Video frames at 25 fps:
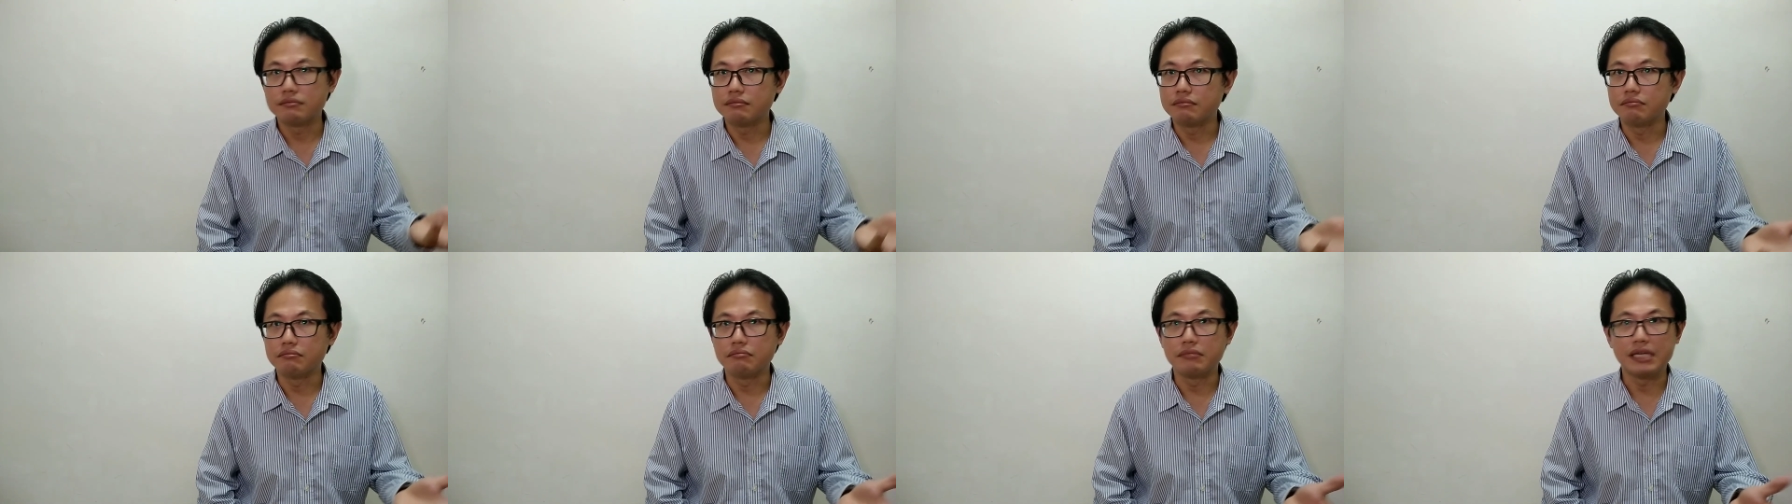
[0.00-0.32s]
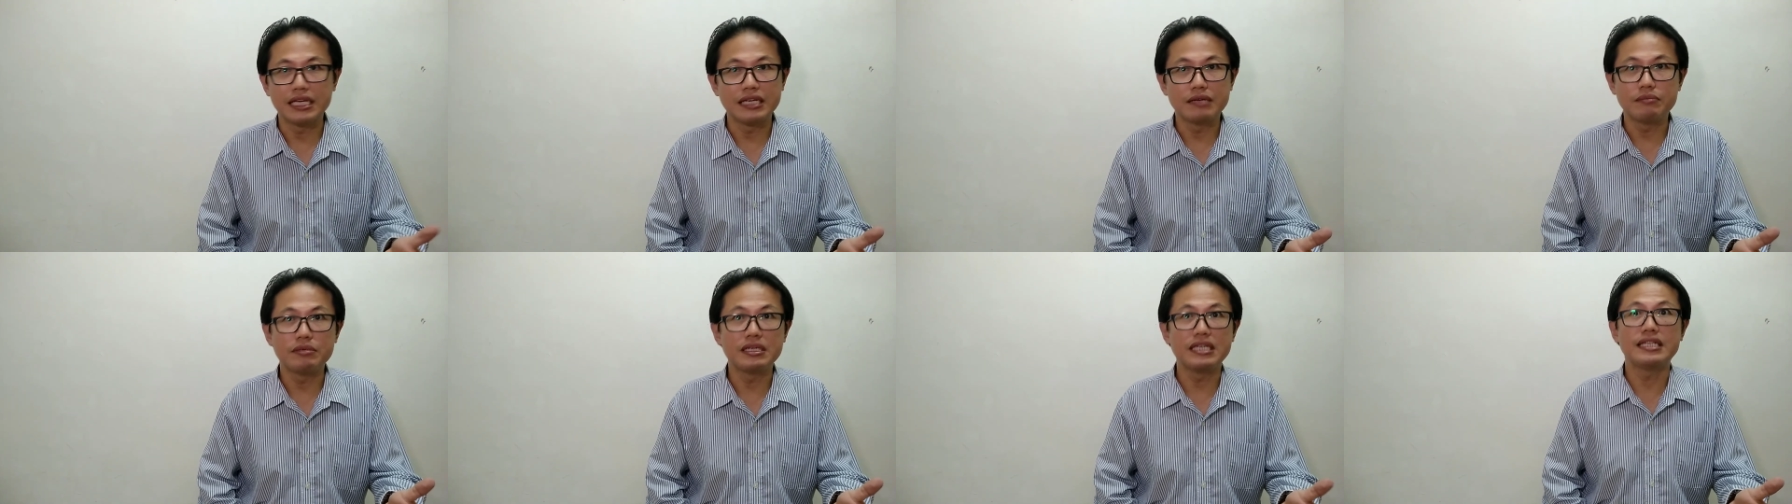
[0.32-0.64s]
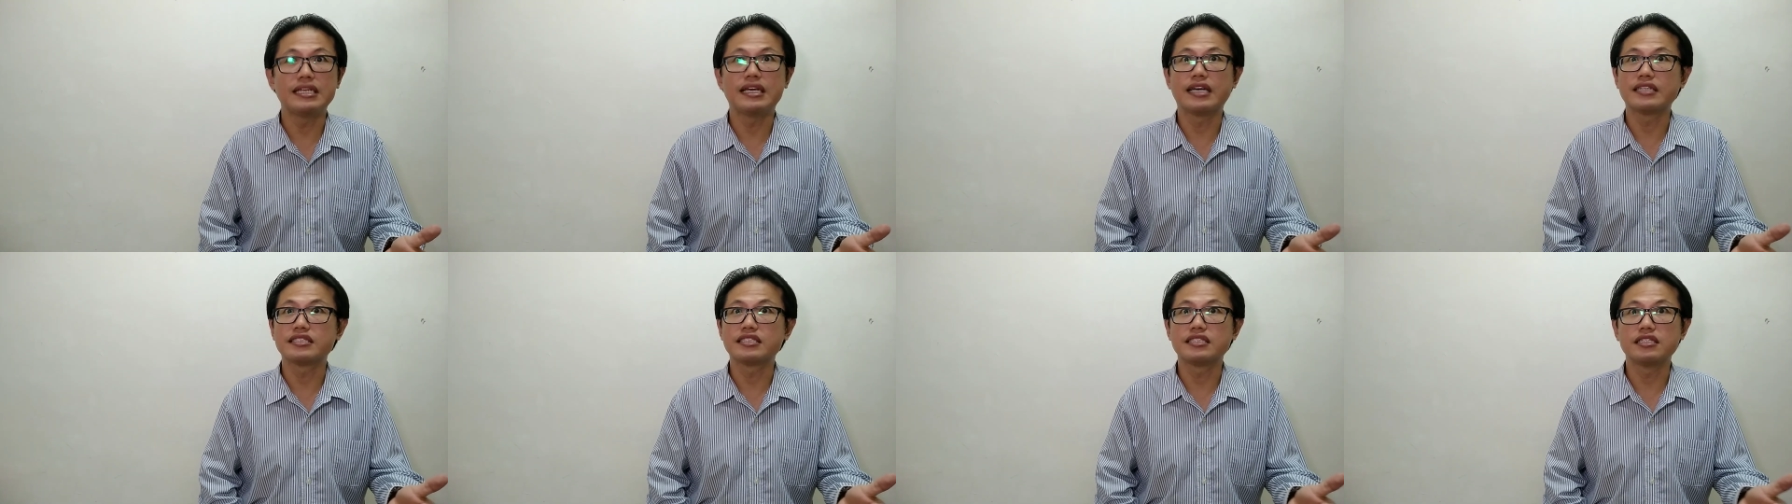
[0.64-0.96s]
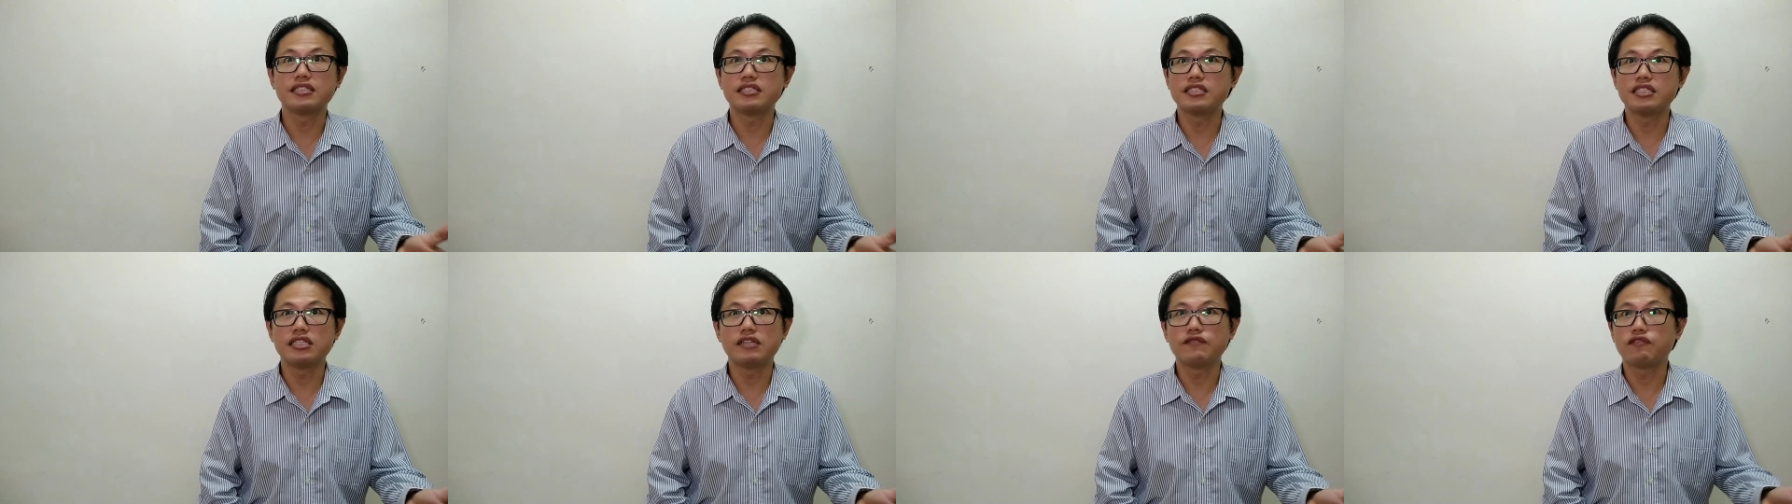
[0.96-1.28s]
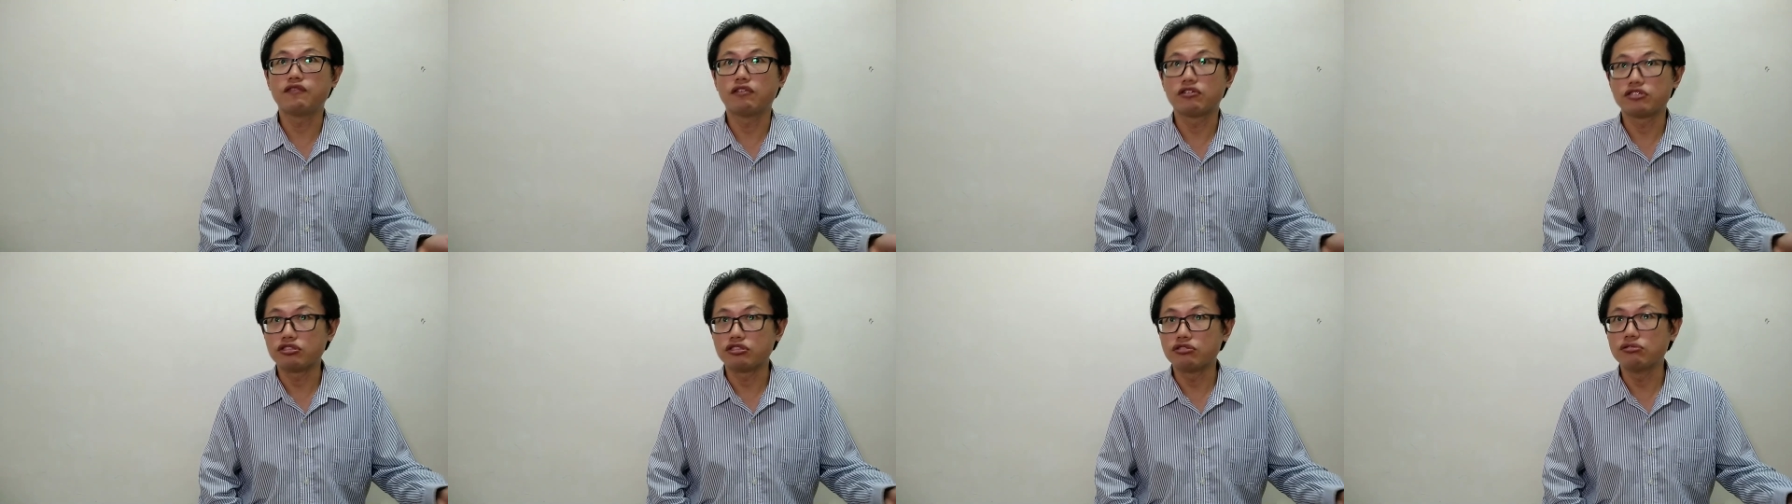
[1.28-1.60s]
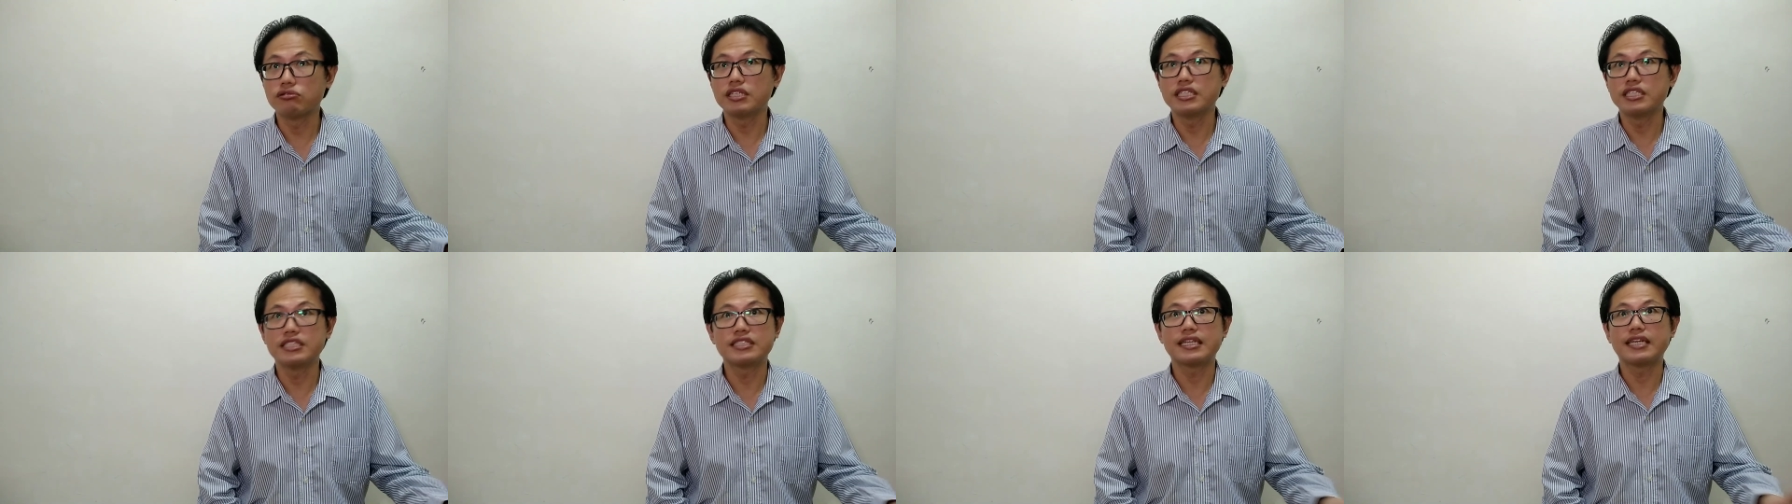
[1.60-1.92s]
maybe they are searching for
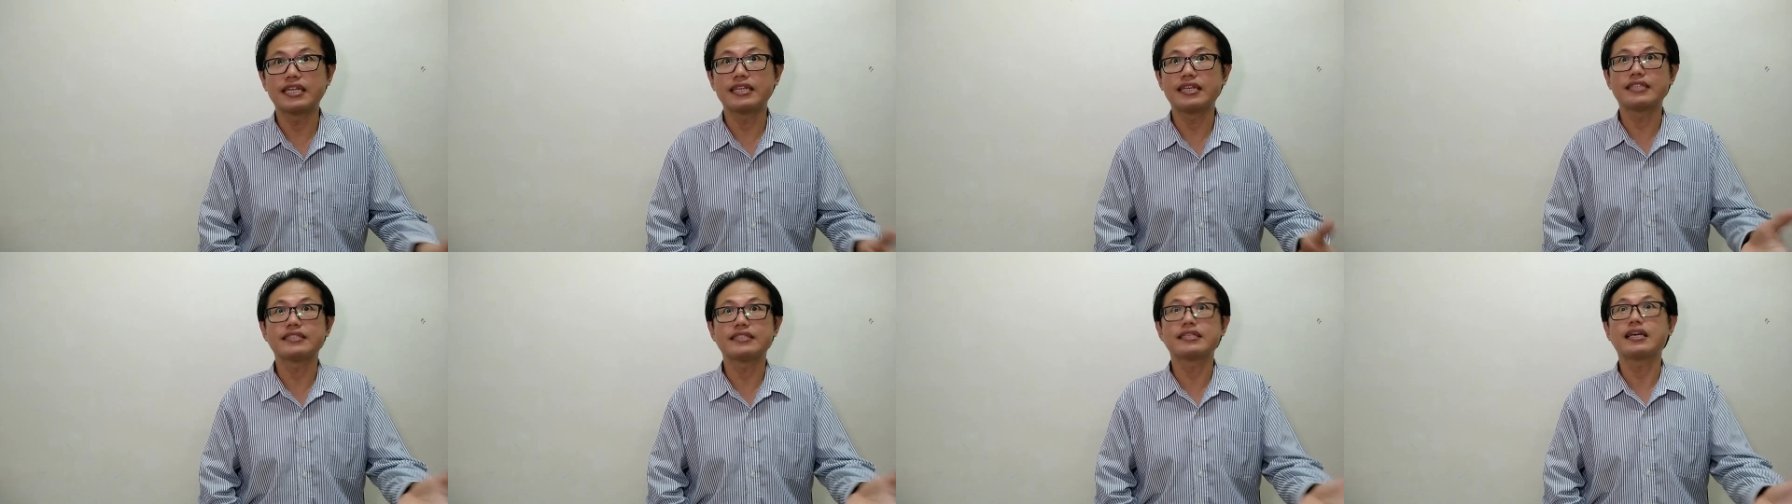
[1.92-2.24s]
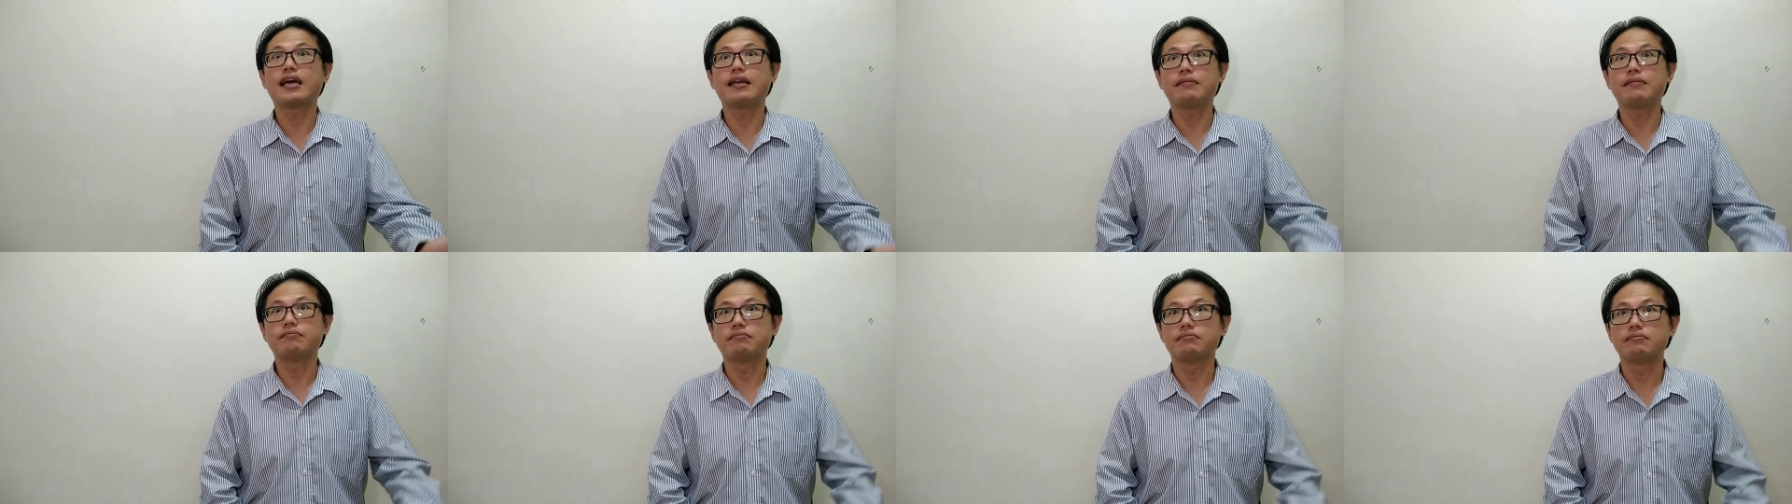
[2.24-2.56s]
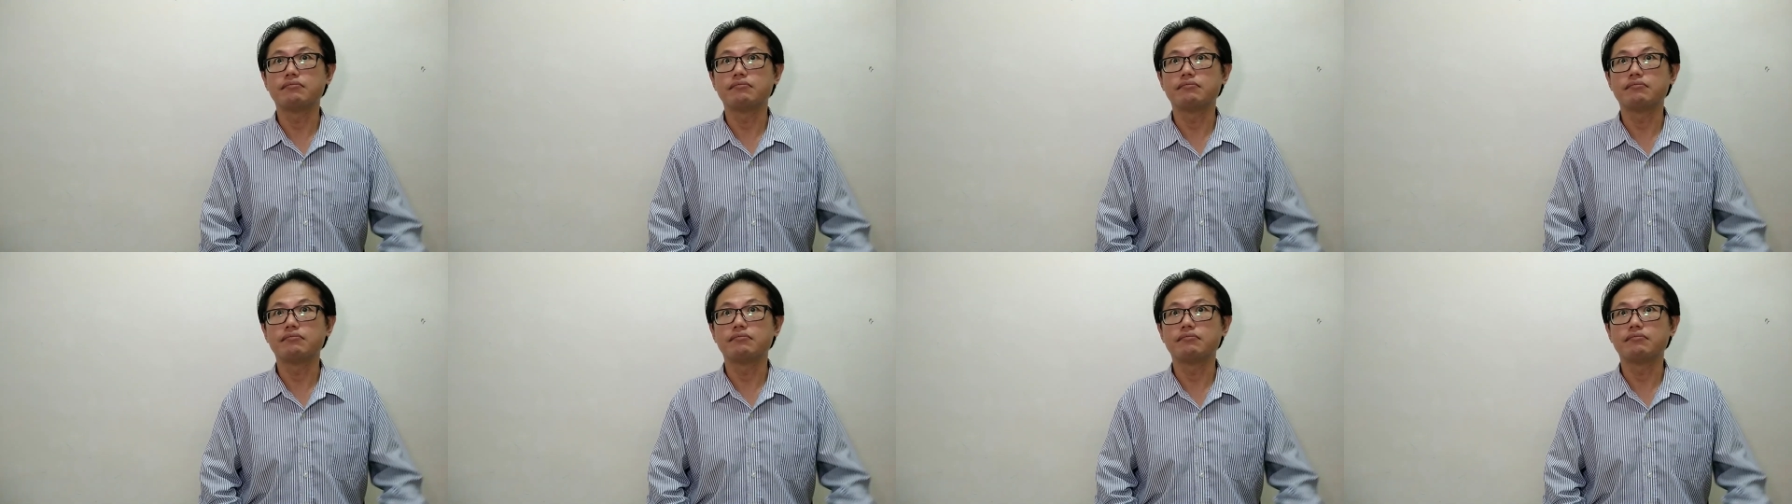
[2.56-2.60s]
students at that time.